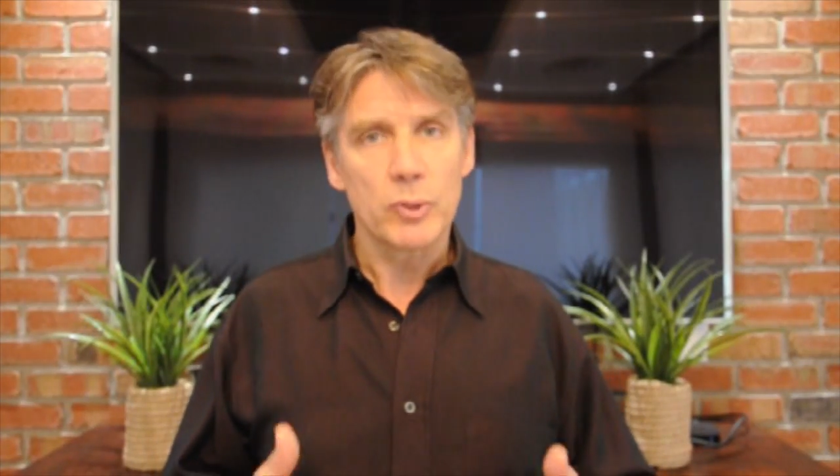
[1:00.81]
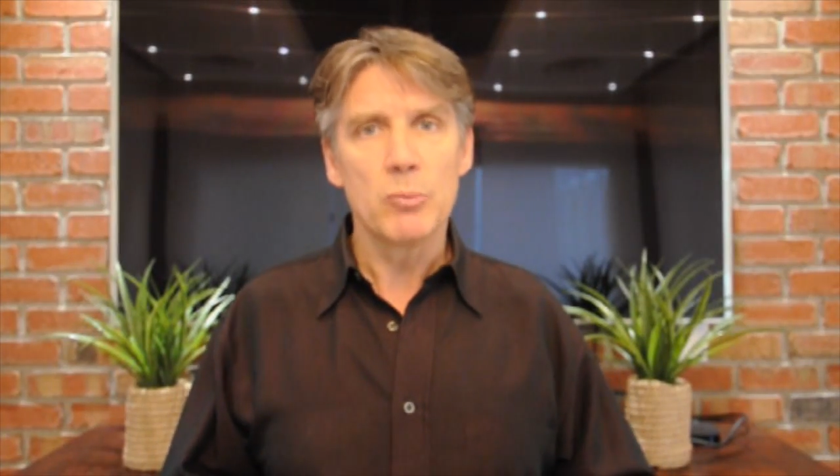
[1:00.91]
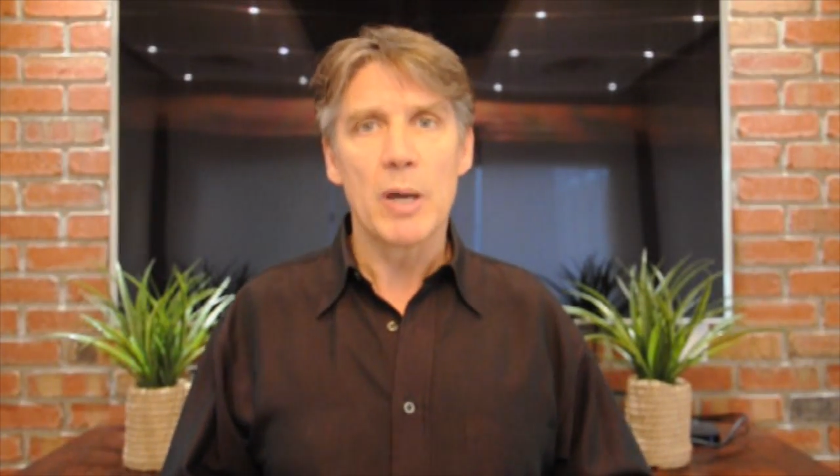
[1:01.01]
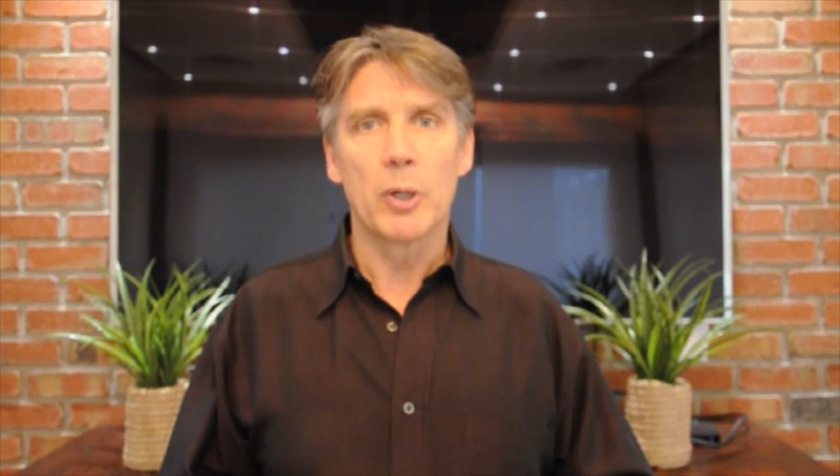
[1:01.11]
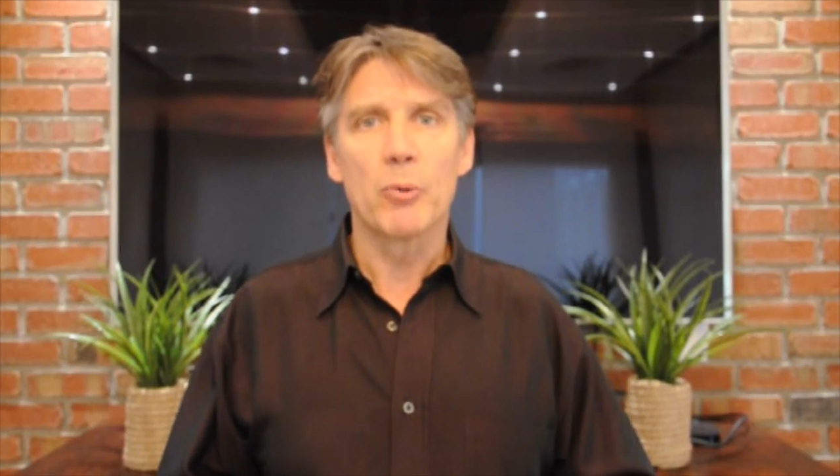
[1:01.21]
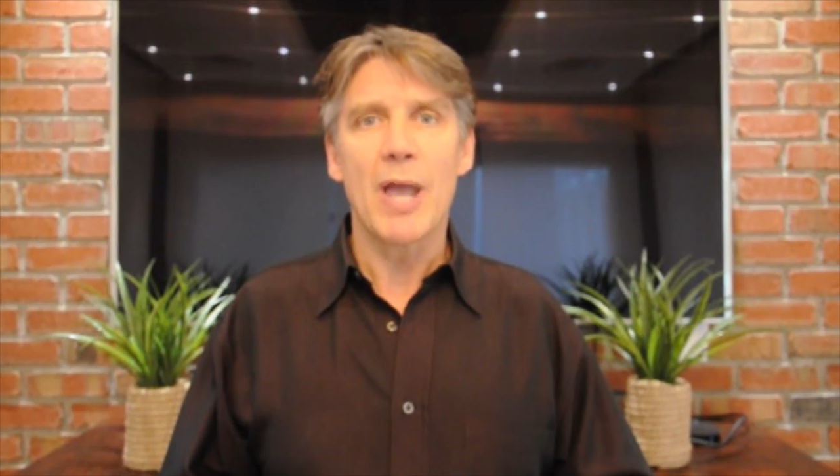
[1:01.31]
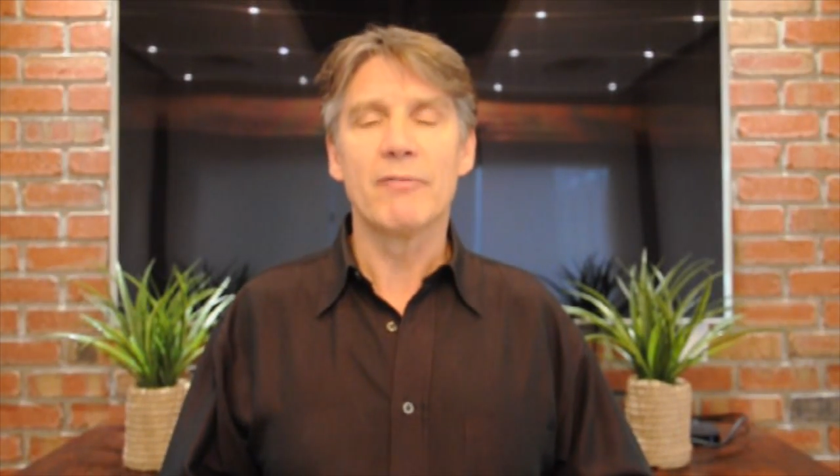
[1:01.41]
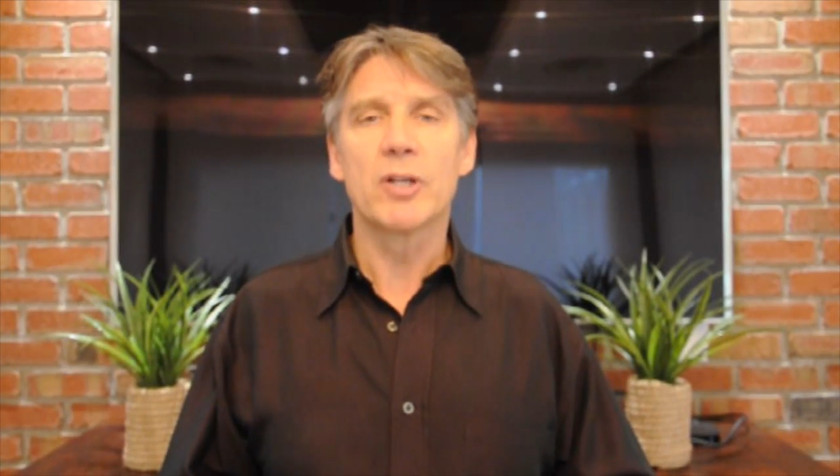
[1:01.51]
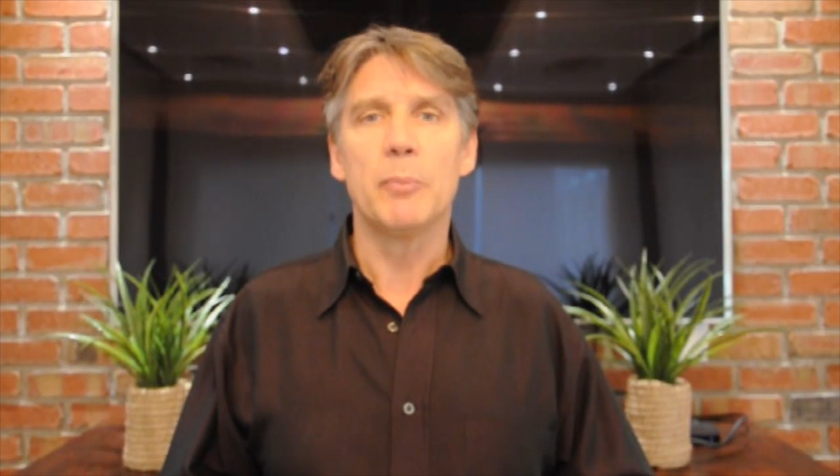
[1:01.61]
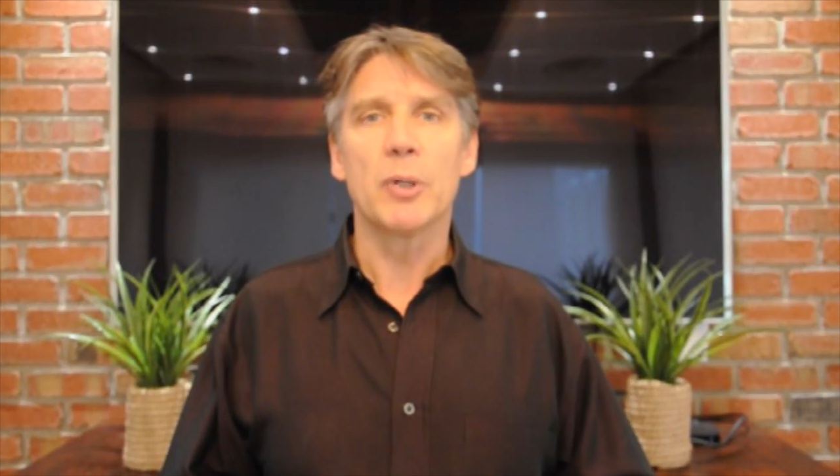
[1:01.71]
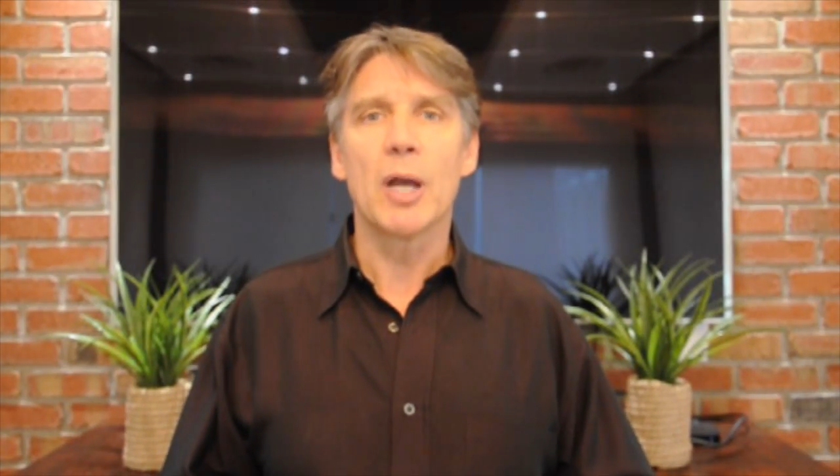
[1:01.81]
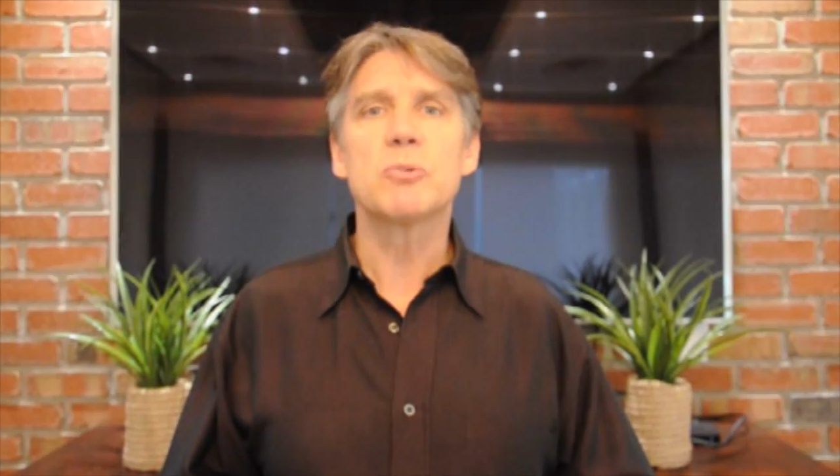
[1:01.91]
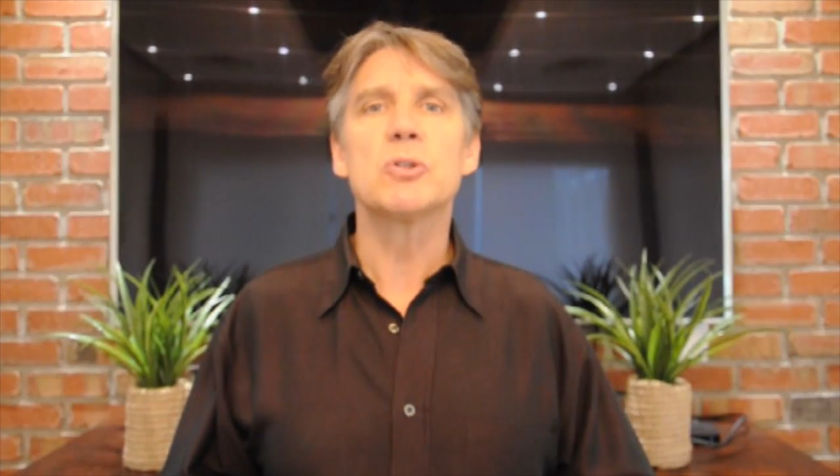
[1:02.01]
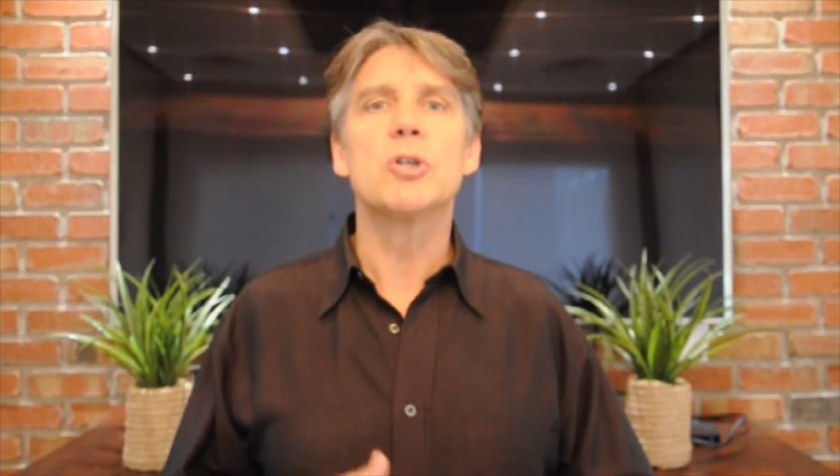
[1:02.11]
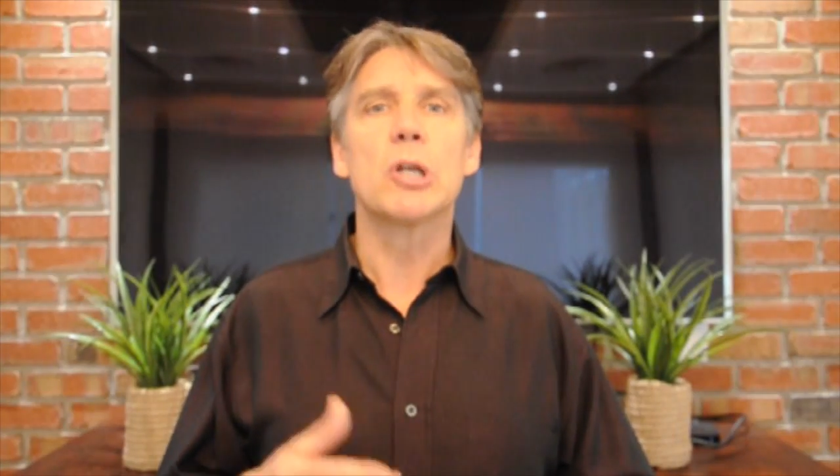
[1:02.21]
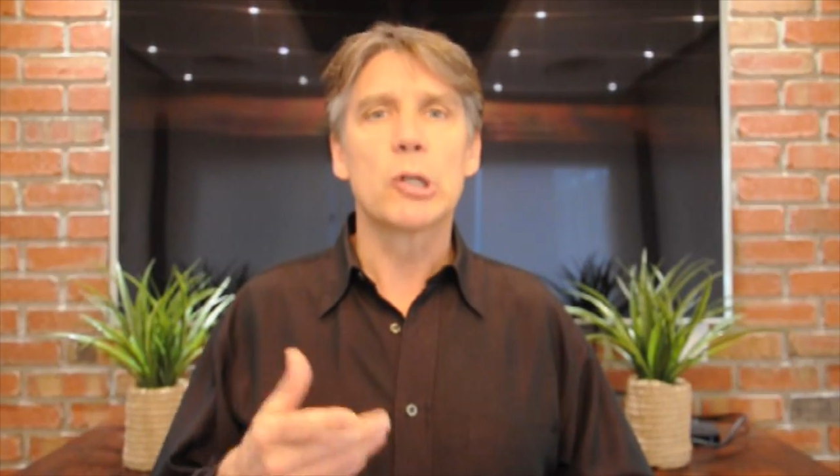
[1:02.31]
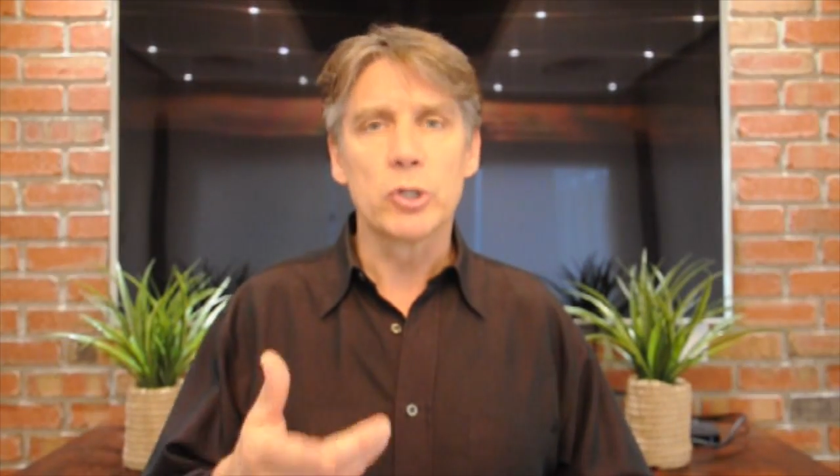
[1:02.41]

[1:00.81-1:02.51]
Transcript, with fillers: free webinar we have coming up so you can